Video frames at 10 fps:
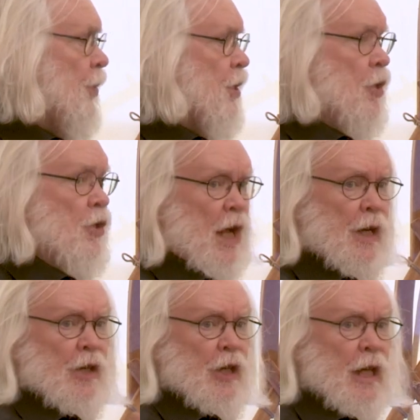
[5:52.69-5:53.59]
produce
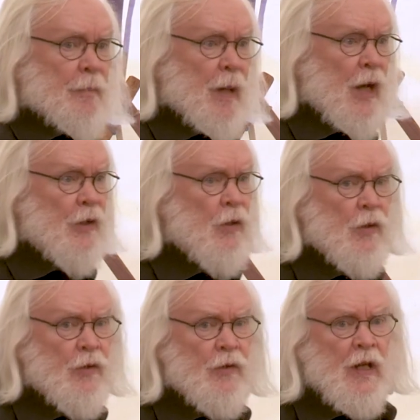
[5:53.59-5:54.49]
energetic
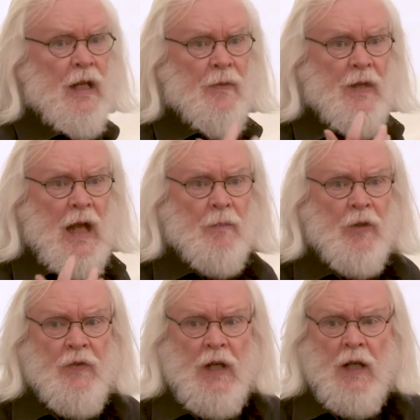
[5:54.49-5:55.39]
particles. They hit the
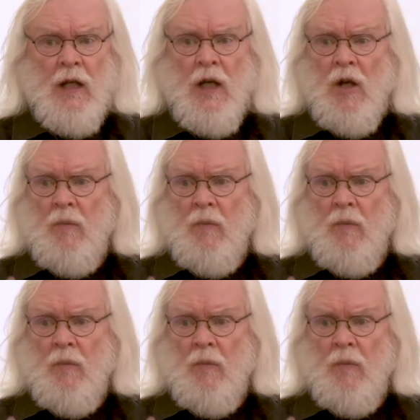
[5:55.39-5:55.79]
atmosphere.